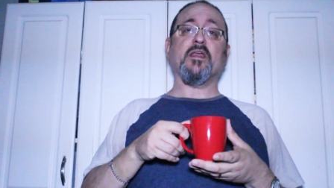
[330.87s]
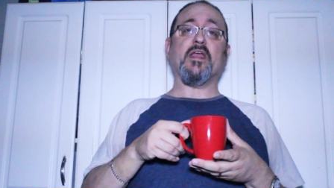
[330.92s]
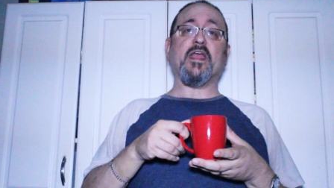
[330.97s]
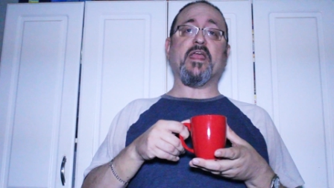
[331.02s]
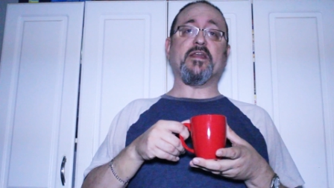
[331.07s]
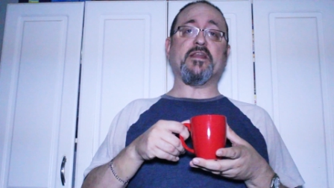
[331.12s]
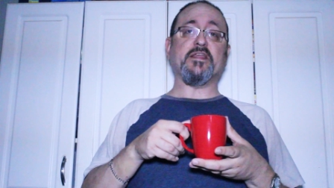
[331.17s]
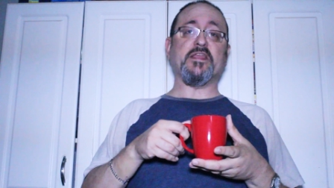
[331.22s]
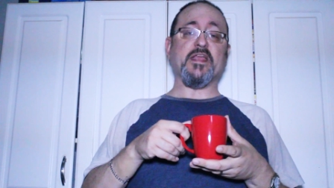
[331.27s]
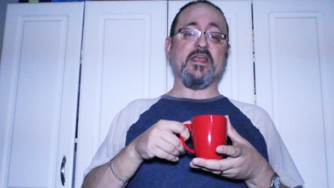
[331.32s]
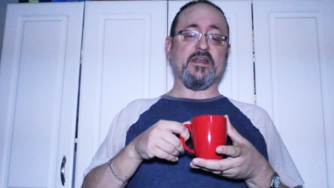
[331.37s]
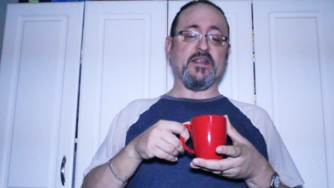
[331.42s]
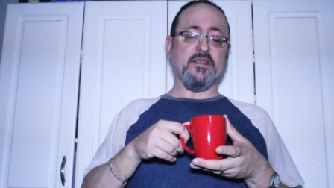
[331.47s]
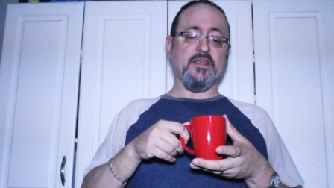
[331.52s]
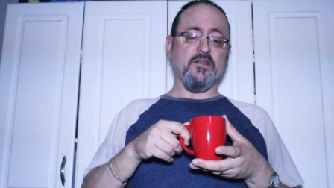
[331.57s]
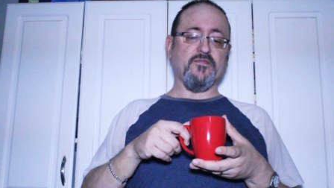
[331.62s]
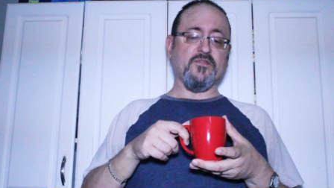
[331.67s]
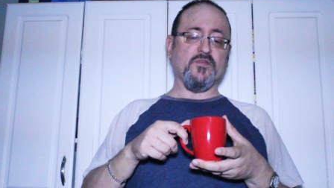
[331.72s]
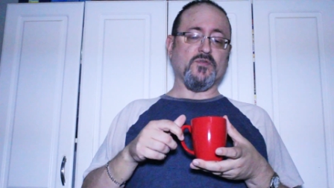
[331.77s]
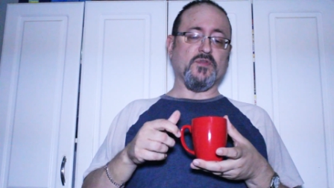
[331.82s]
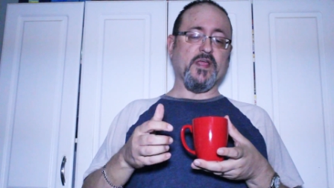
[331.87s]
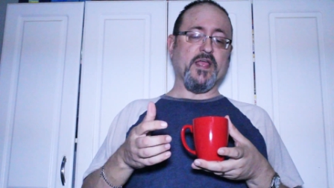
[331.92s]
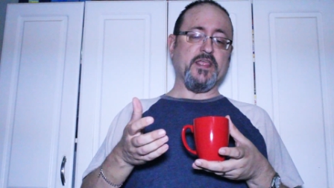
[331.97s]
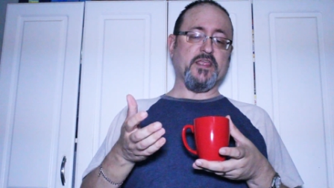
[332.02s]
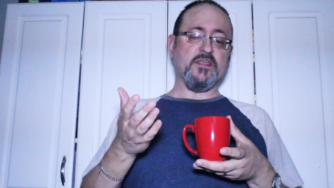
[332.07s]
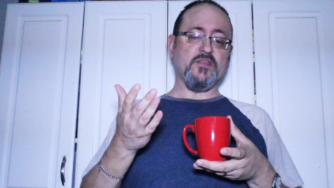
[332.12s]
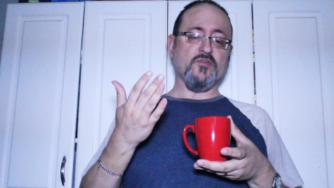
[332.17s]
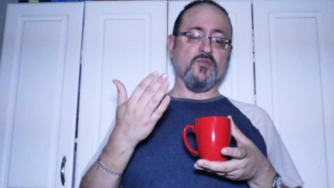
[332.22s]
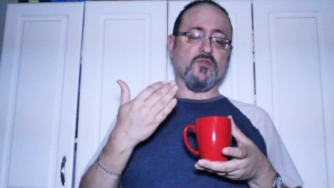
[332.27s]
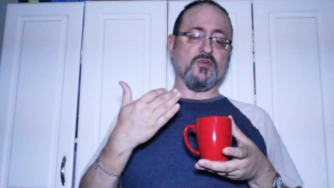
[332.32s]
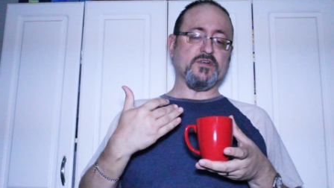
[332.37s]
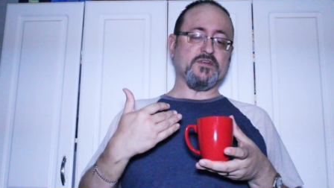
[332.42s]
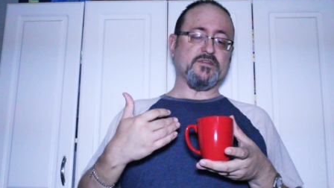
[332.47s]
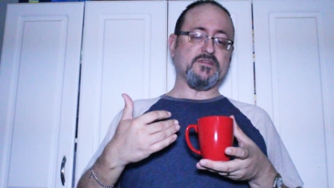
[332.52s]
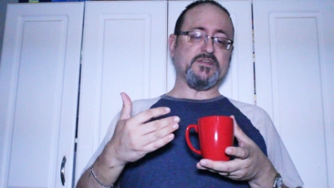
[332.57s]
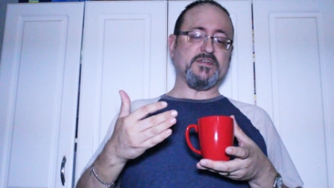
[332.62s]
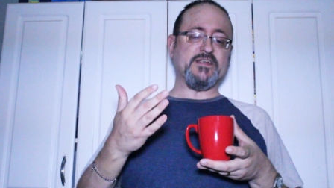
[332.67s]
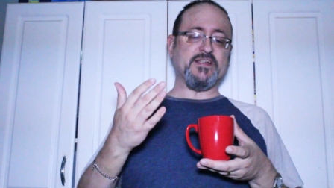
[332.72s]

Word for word: And again, if you like your